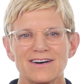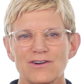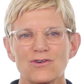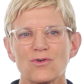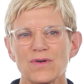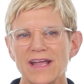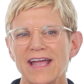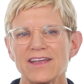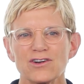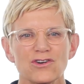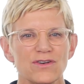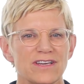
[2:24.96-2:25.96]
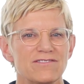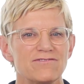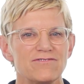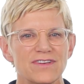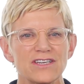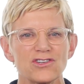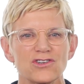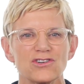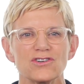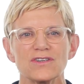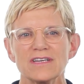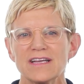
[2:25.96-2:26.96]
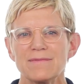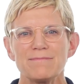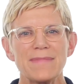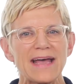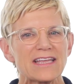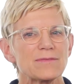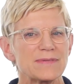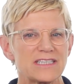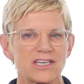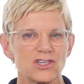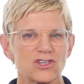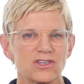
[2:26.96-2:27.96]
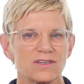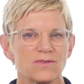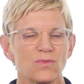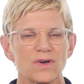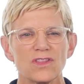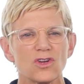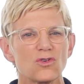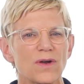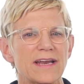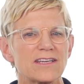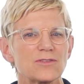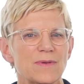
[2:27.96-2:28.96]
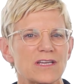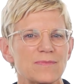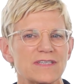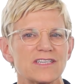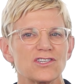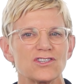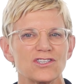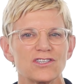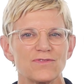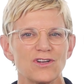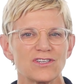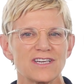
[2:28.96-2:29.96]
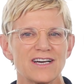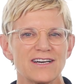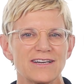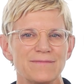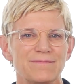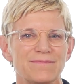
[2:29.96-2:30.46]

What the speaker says: creator, inventor, mathematician, one of the greatest mathematicians of all time.